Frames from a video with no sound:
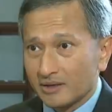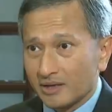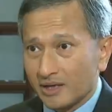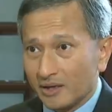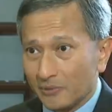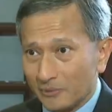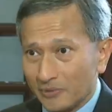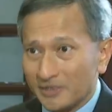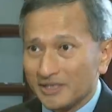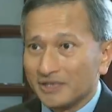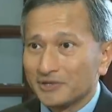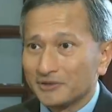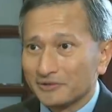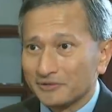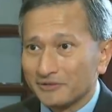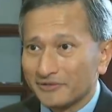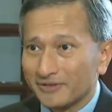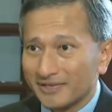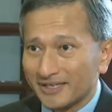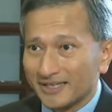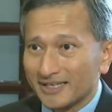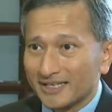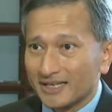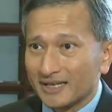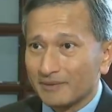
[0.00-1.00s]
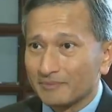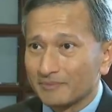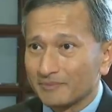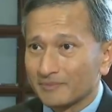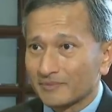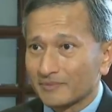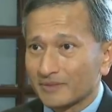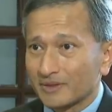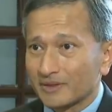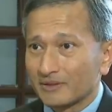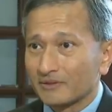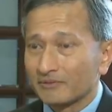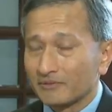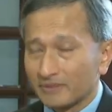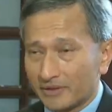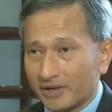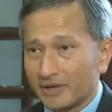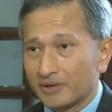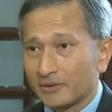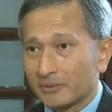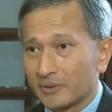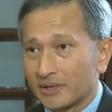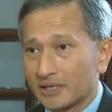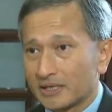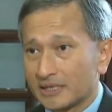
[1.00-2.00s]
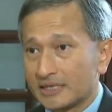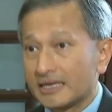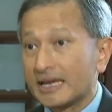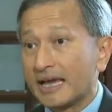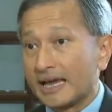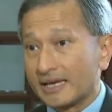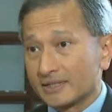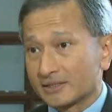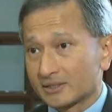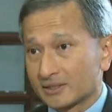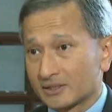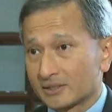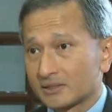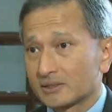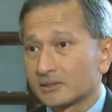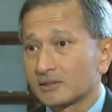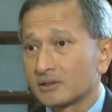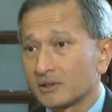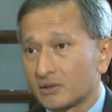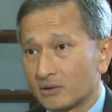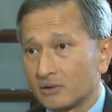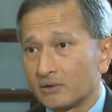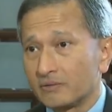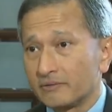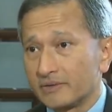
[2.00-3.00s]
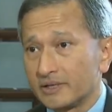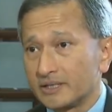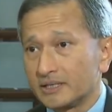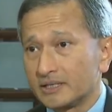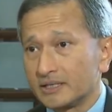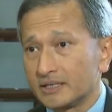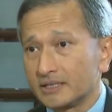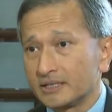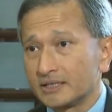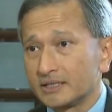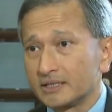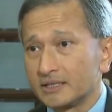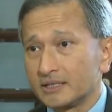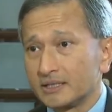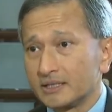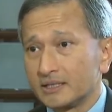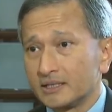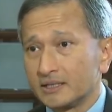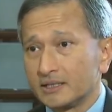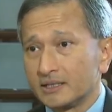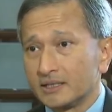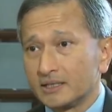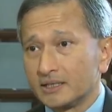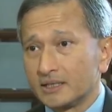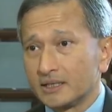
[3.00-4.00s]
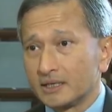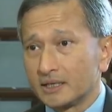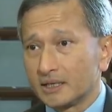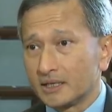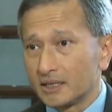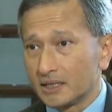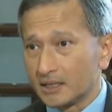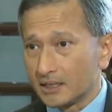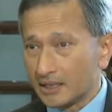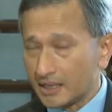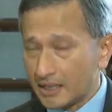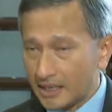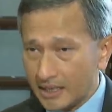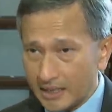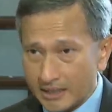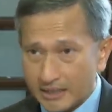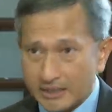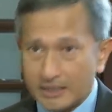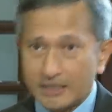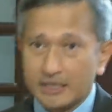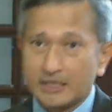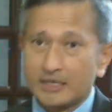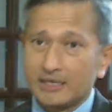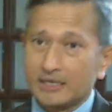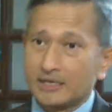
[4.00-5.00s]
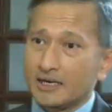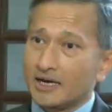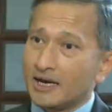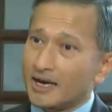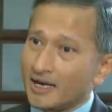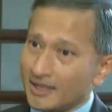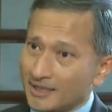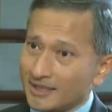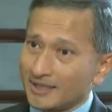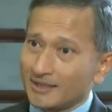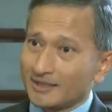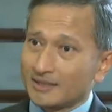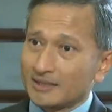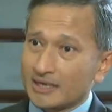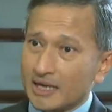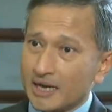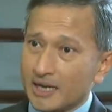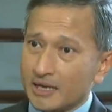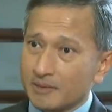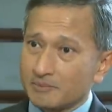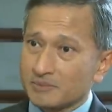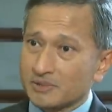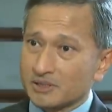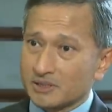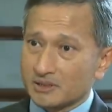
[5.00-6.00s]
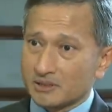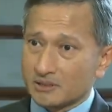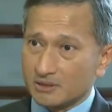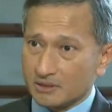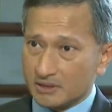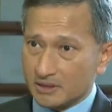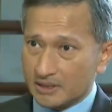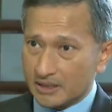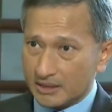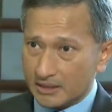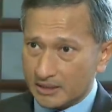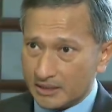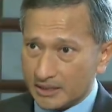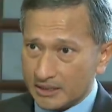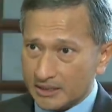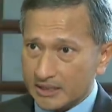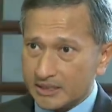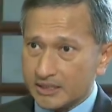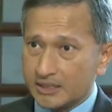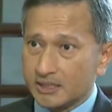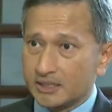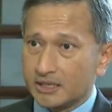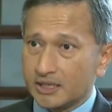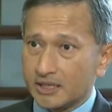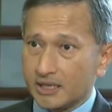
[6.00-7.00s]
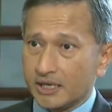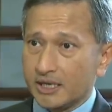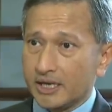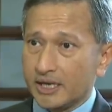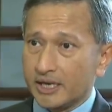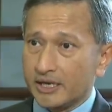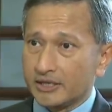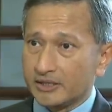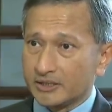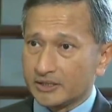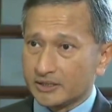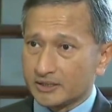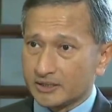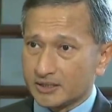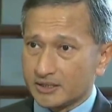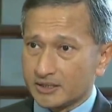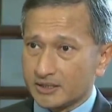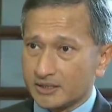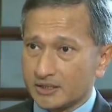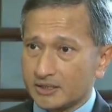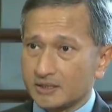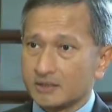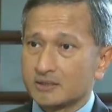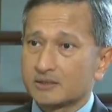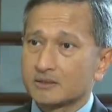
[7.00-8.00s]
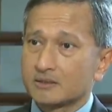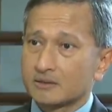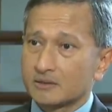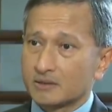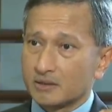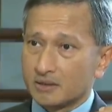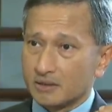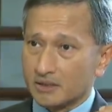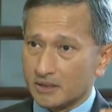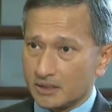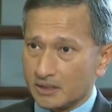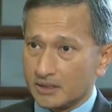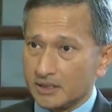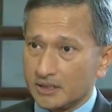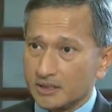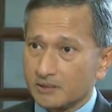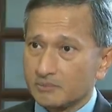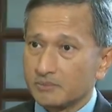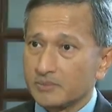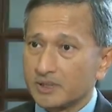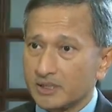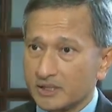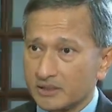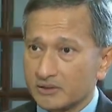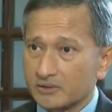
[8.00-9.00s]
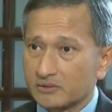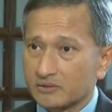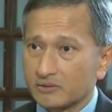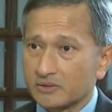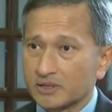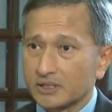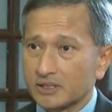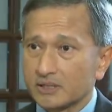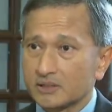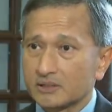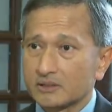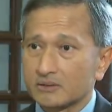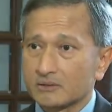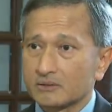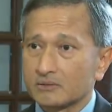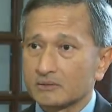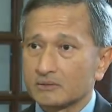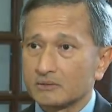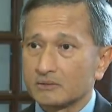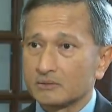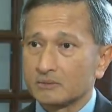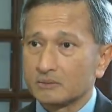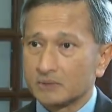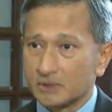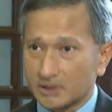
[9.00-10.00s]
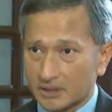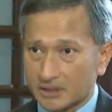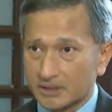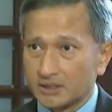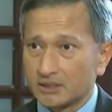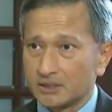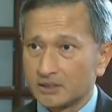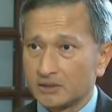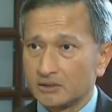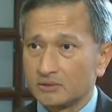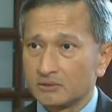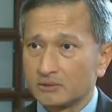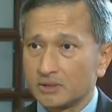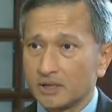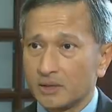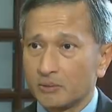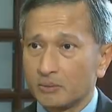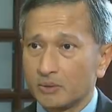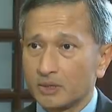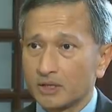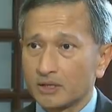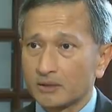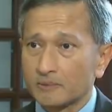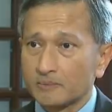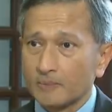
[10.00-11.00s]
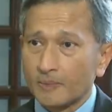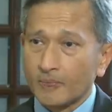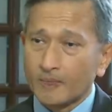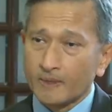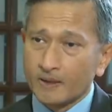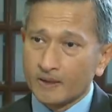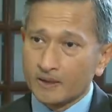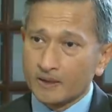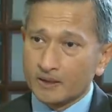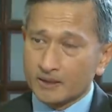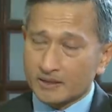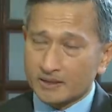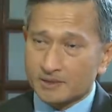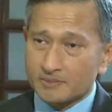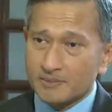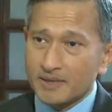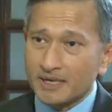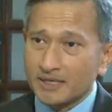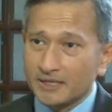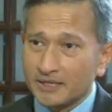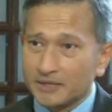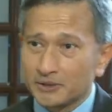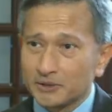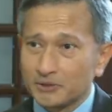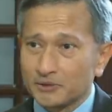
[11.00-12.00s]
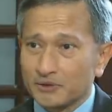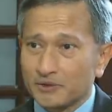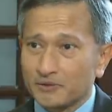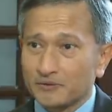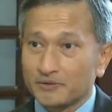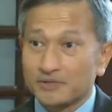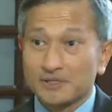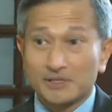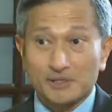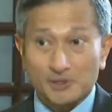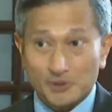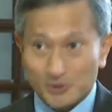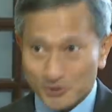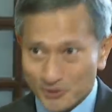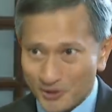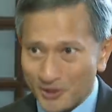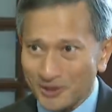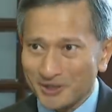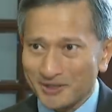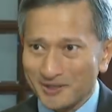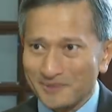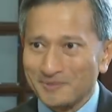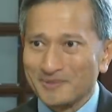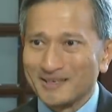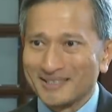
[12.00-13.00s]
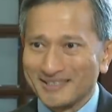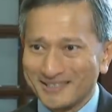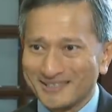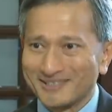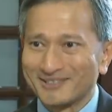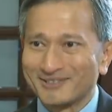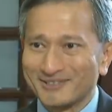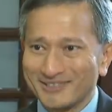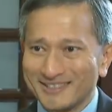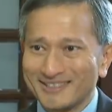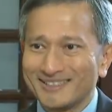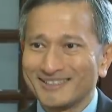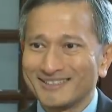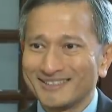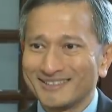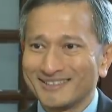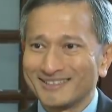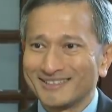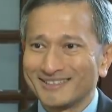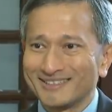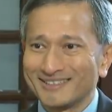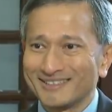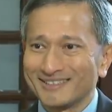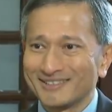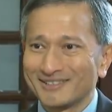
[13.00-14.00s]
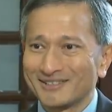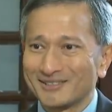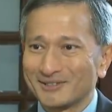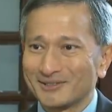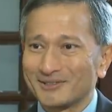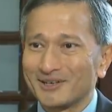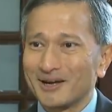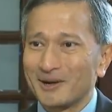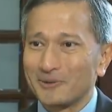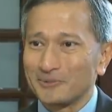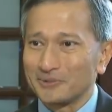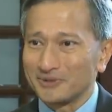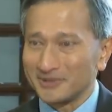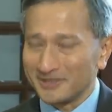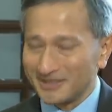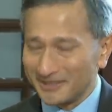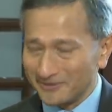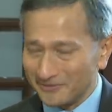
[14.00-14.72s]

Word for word: and we need to fill it up very quickly, as COVID did. Uh, other times, the lead agencies, the lead ministries will continue their work. The Smart Nation office is not a ministry. So I would